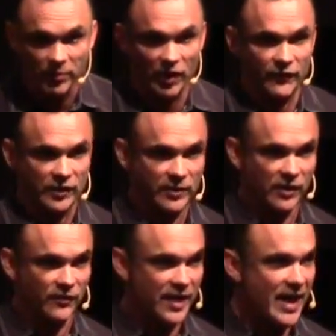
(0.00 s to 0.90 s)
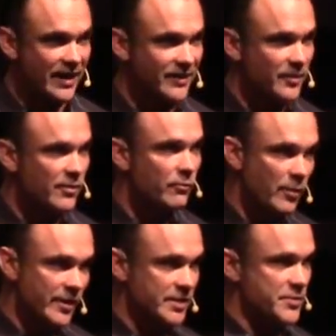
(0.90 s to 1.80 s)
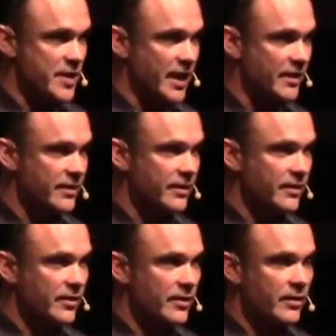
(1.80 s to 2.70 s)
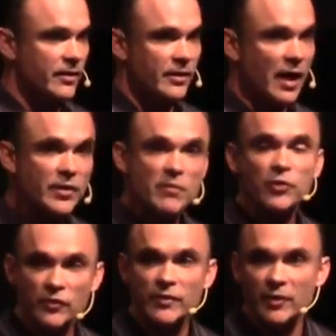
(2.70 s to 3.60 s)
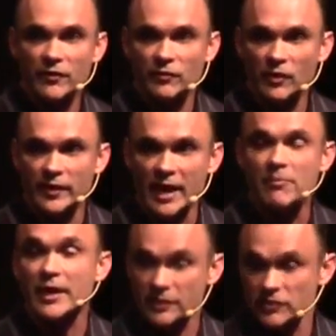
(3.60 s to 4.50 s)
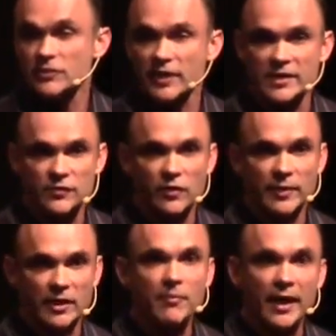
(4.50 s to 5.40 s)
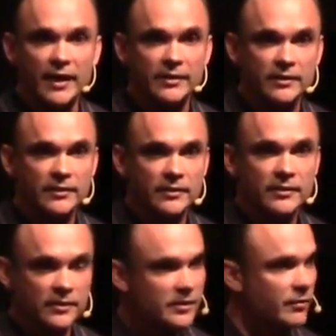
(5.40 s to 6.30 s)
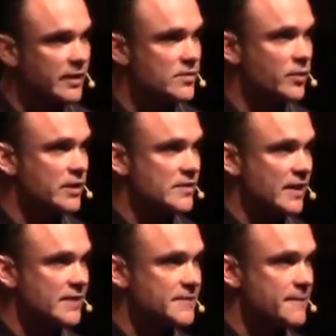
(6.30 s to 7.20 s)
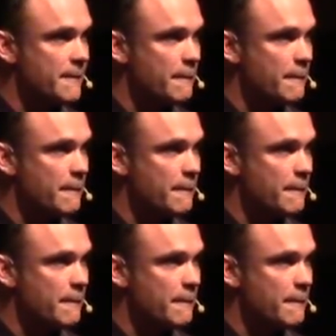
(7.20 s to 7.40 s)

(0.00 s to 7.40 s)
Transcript: the perfect will of God when we do that. How do you prove the perfect will of God? By transforming your mind to what his word says,